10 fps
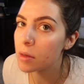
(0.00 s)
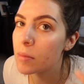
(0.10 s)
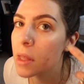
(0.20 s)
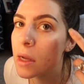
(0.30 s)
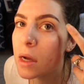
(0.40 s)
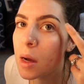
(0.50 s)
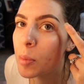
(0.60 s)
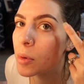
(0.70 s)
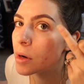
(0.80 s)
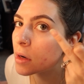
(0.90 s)
them like
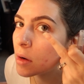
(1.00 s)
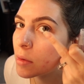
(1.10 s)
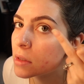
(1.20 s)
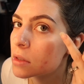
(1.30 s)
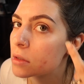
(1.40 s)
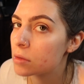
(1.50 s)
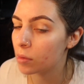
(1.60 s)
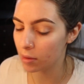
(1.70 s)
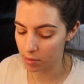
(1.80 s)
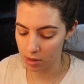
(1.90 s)
upward always looks
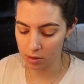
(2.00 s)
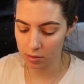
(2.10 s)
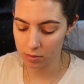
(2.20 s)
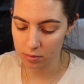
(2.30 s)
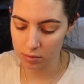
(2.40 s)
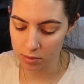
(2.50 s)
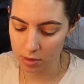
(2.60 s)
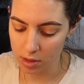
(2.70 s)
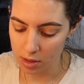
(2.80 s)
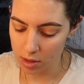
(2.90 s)
way better.
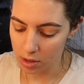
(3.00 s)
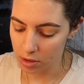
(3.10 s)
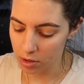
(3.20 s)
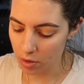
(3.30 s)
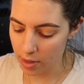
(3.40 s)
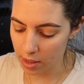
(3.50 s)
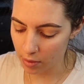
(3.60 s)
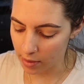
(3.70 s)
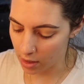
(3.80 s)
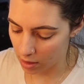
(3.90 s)
So
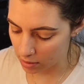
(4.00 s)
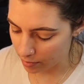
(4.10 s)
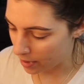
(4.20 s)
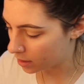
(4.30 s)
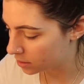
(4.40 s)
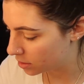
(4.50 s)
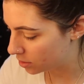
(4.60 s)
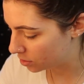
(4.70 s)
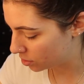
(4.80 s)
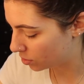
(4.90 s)
anyways, back to
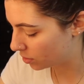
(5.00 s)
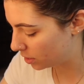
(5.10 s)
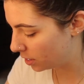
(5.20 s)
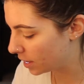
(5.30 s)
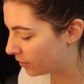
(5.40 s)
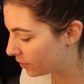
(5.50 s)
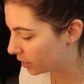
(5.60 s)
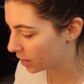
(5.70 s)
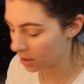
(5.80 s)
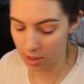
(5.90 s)
the story. I feel
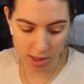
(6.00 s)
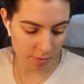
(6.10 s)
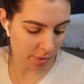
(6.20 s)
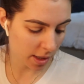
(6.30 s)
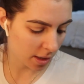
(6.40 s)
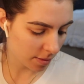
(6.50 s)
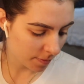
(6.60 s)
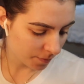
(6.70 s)
like I keep like